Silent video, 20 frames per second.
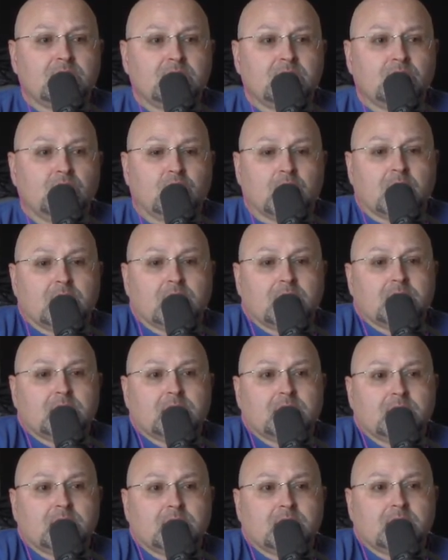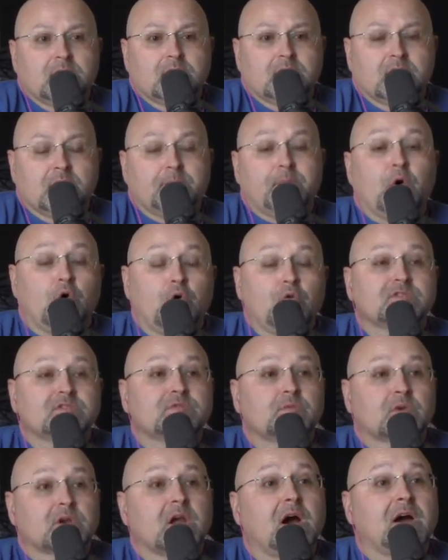were the polls
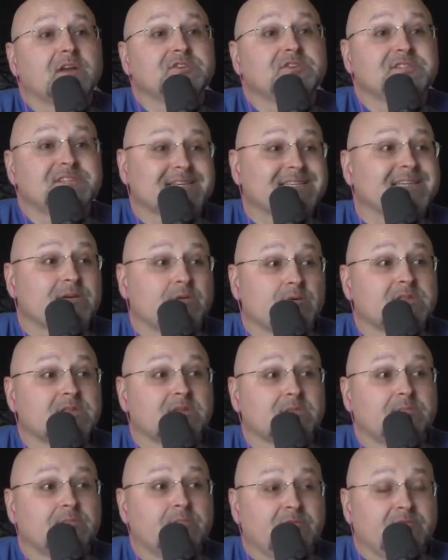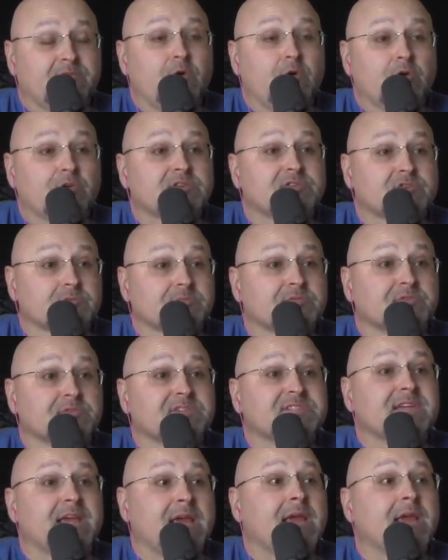were contradicting what the focus groups were
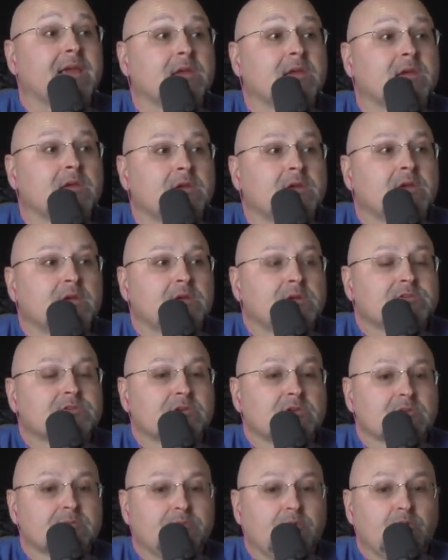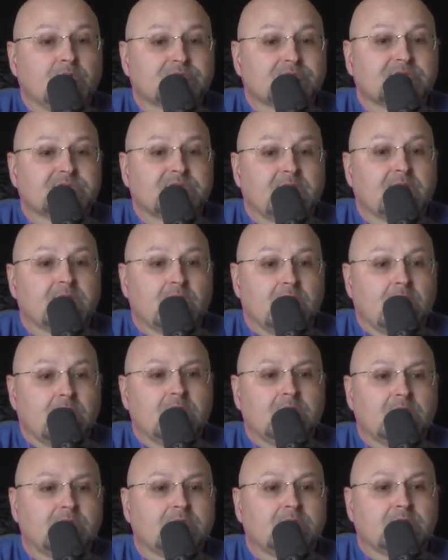saying. Yes. So the polls were saying,
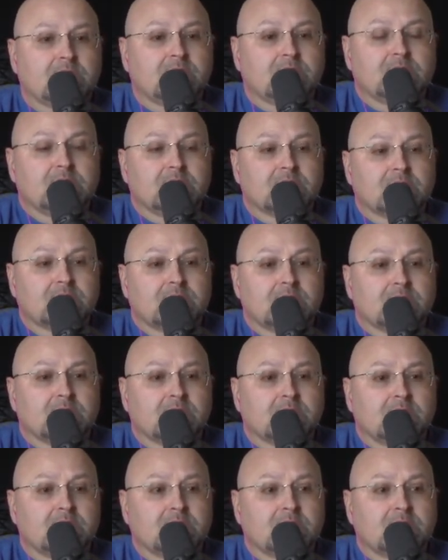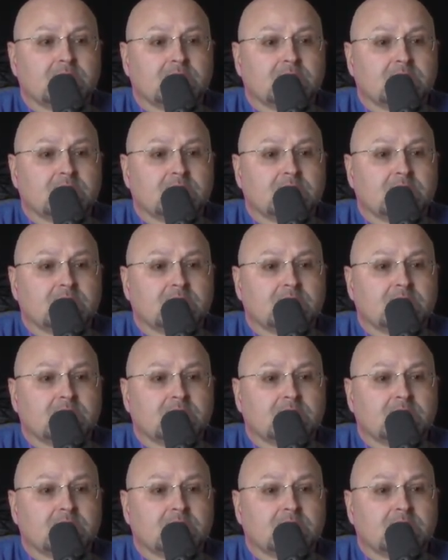"Oh, the the the